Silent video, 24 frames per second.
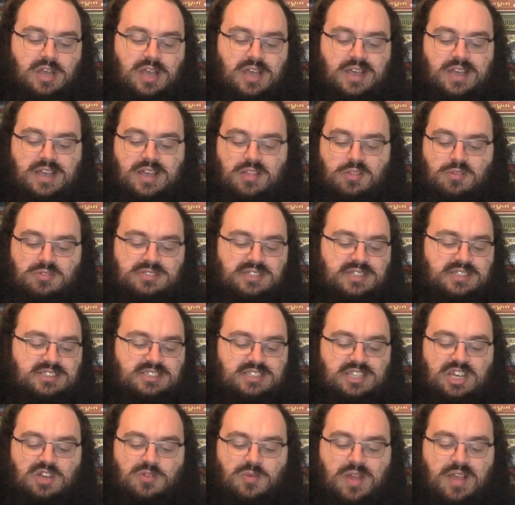Uh, looks like it's
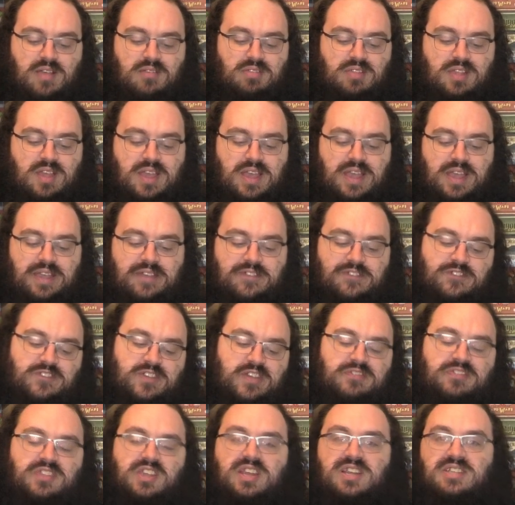sitting around like
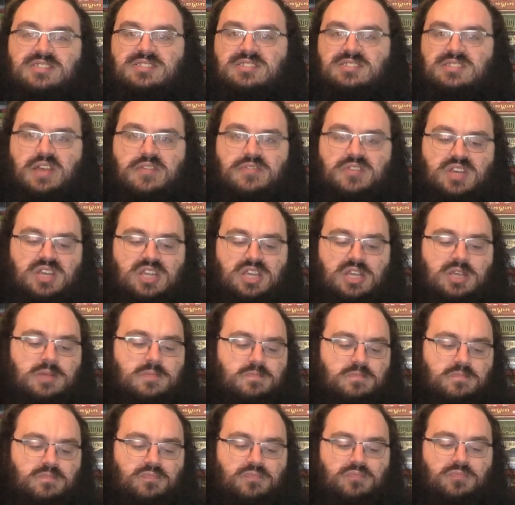50 to
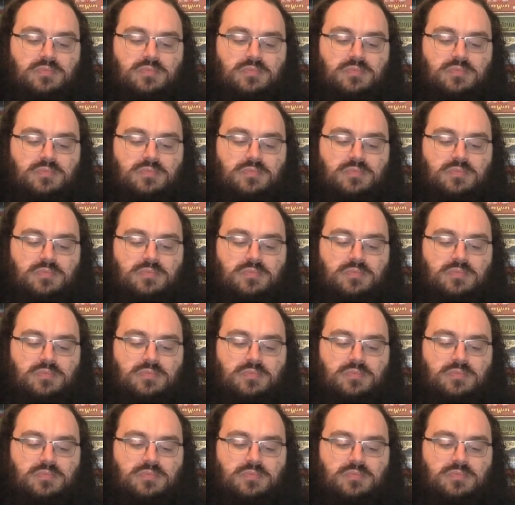70.